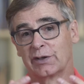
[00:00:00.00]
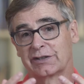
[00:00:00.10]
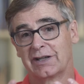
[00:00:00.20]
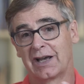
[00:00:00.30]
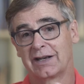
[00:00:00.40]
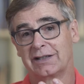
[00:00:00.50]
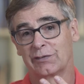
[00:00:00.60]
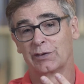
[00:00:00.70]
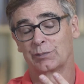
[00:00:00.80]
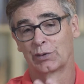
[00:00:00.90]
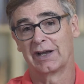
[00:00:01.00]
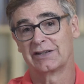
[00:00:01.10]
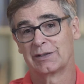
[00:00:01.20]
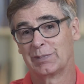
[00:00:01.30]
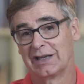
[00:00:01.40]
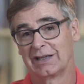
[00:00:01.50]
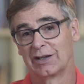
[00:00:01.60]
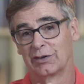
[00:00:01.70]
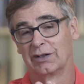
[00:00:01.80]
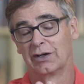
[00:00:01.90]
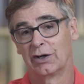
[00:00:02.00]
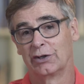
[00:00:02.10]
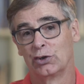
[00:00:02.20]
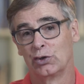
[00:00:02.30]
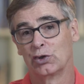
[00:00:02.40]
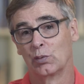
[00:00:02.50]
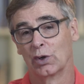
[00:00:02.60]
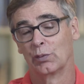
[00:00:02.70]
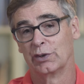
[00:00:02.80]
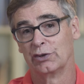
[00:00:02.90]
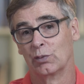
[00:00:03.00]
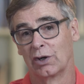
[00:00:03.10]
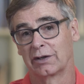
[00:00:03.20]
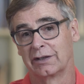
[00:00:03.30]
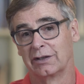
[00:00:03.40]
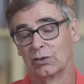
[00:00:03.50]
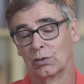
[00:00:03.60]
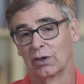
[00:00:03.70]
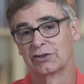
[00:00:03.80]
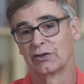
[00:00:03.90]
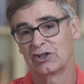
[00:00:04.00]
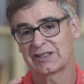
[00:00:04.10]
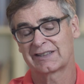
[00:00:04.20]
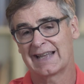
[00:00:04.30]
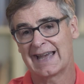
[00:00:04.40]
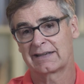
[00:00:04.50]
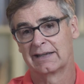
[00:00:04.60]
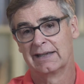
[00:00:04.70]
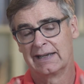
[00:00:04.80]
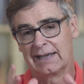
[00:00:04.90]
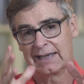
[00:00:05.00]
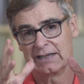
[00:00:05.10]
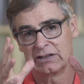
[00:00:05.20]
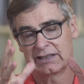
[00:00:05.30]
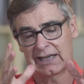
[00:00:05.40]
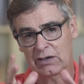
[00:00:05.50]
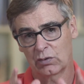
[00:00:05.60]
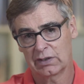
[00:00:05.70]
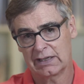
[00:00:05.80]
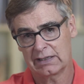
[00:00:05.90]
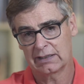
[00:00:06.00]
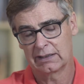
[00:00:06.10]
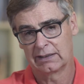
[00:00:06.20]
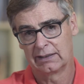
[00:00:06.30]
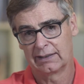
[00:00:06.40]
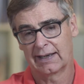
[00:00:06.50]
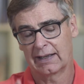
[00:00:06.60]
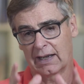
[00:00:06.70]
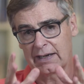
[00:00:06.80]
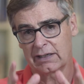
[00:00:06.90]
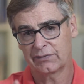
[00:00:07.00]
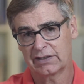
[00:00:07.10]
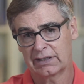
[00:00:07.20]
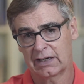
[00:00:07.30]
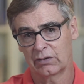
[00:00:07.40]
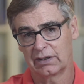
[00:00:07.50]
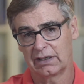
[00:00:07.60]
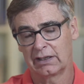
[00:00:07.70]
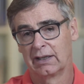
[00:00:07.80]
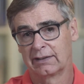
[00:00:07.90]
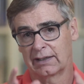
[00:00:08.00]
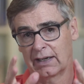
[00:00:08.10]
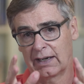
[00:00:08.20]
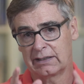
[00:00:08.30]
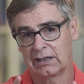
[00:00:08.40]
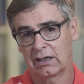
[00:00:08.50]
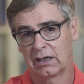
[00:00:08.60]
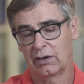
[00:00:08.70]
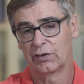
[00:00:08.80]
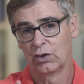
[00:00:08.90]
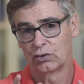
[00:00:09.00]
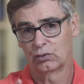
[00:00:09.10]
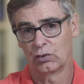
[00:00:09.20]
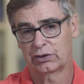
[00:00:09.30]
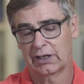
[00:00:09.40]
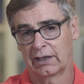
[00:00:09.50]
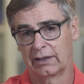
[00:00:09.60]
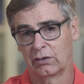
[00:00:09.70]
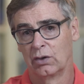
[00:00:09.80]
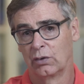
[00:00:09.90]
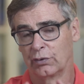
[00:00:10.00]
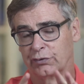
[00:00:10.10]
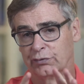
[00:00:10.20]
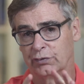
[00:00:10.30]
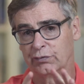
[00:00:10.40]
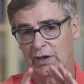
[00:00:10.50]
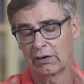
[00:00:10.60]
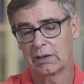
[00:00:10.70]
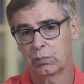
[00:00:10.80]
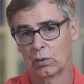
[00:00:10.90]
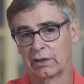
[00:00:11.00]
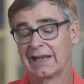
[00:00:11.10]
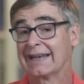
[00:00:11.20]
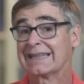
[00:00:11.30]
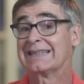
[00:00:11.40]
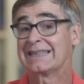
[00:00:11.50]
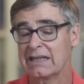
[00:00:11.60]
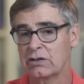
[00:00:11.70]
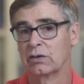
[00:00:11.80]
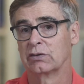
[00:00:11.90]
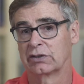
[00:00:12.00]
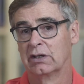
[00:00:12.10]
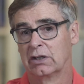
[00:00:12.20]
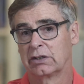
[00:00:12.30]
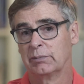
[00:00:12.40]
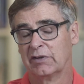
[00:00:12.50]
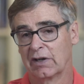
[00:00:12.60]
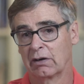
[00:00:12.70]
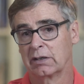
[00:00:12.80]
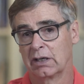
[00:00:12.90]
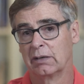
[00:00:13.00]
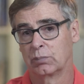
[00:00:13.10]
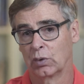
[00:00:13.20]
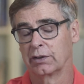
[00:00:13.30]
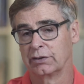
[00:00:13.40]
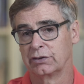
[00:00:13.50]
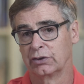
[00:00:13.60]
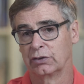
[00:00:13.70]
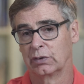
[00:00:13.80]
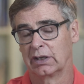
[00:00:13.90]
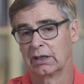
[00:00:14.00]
was not a different price depending on who you were when you walked in the door. So just that integrity, that idea of integrity, that idea of truth-telling was very important and continues to be very important to